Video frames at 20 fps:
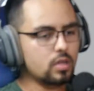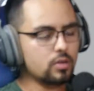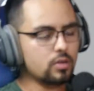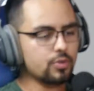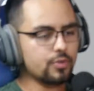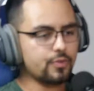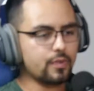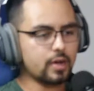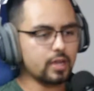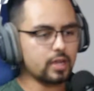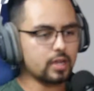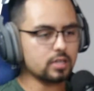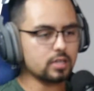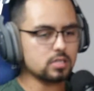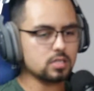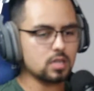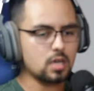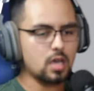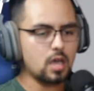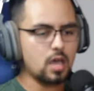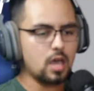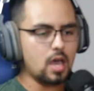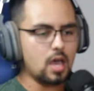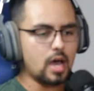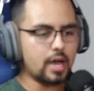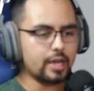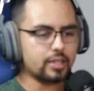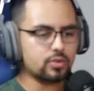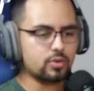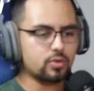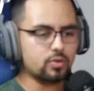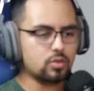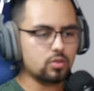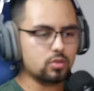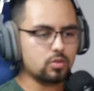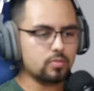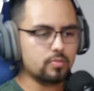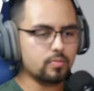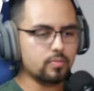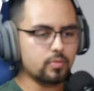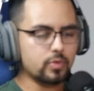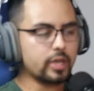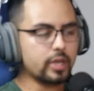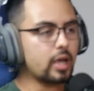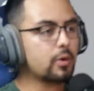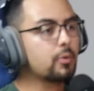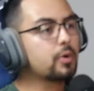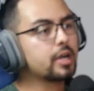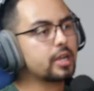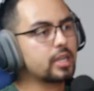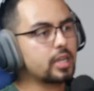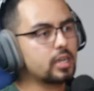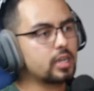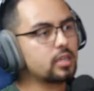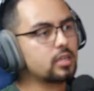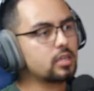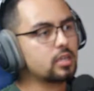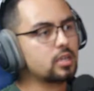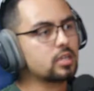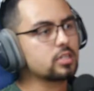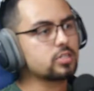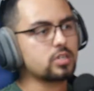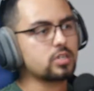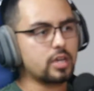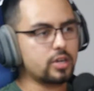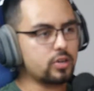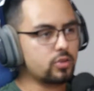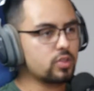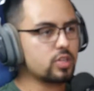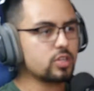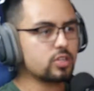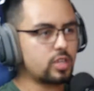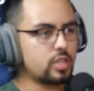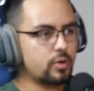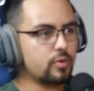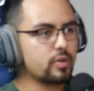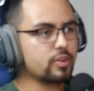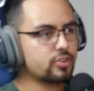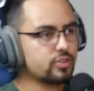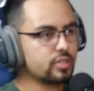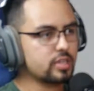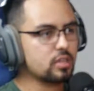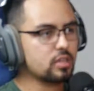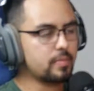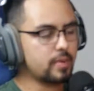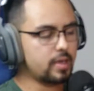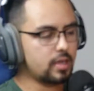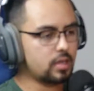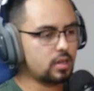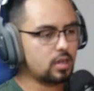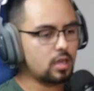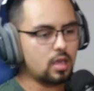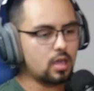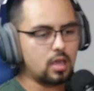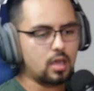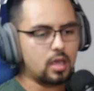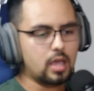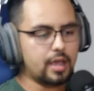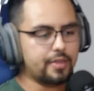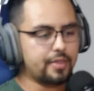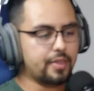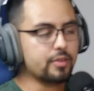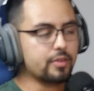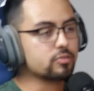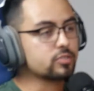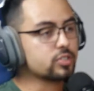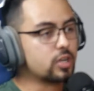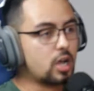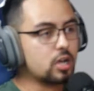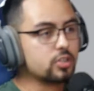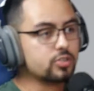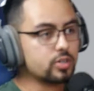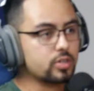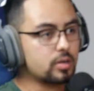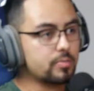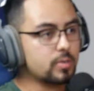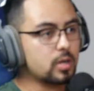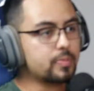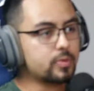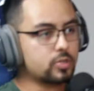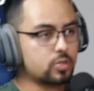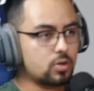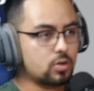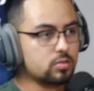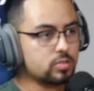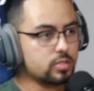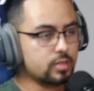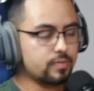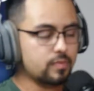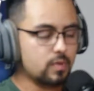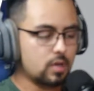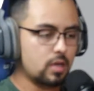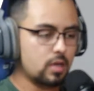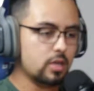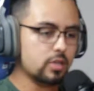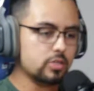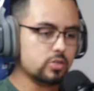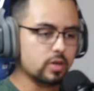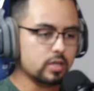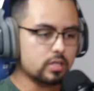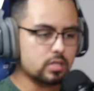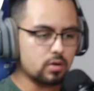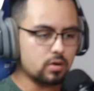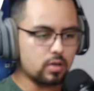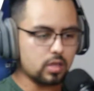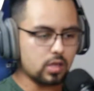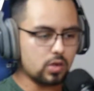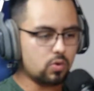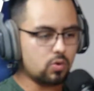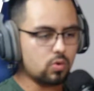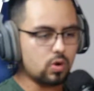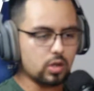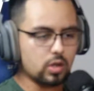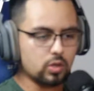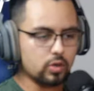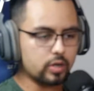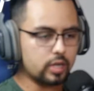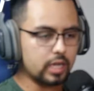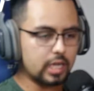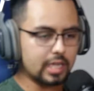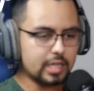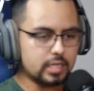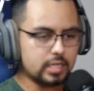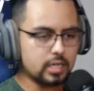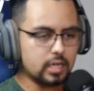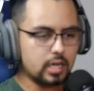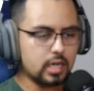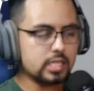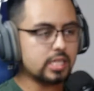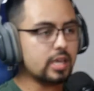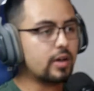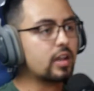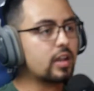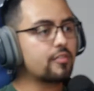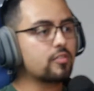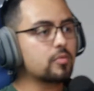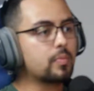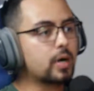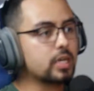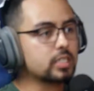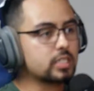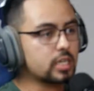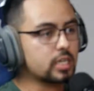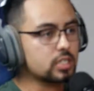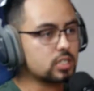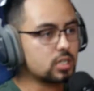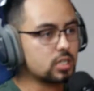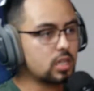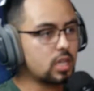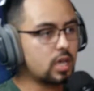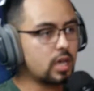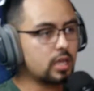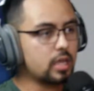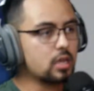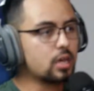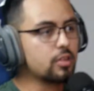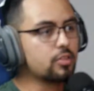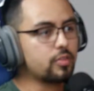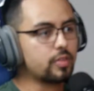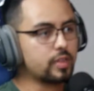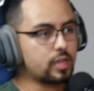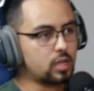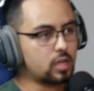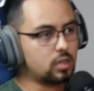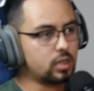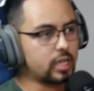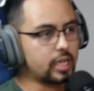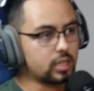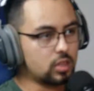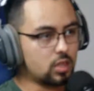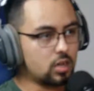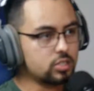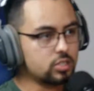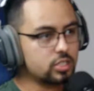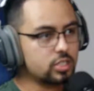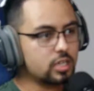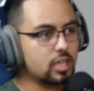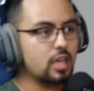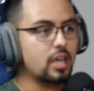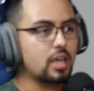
it was funny because I told them, like, I wanted to get it because I knew that they were interested in the band and that there was a concert coming up in Charleston. So I said, okay, cool, I'll look to get the tickets. Now, I never bought tickets online other than, like, Logic.